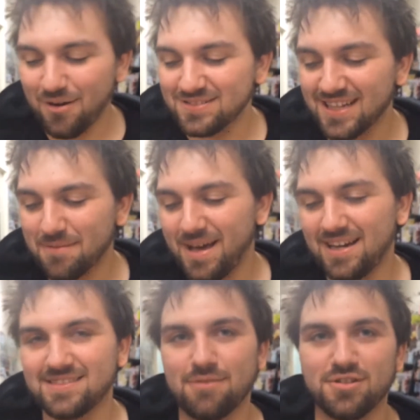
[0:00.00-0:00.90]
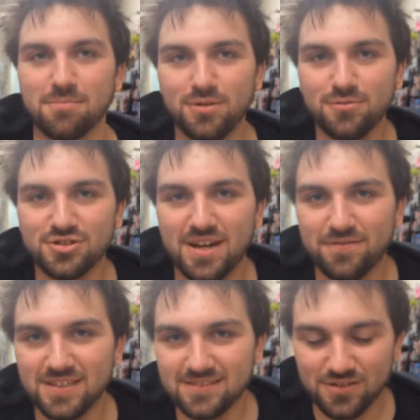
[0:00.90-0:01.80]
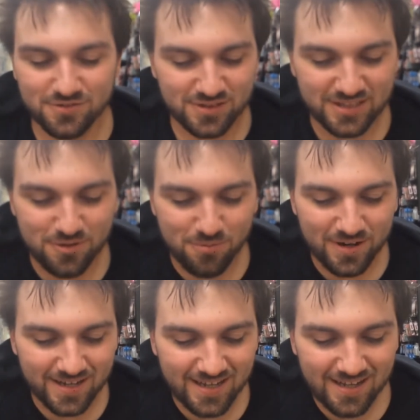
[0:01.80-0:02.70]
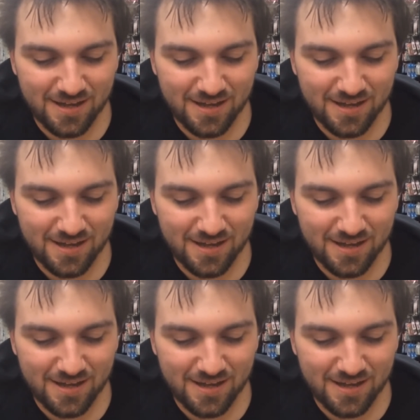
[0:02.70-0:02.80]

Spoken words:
I always thought in my head I was like, well, the blue will shuffle it, so there's really no point.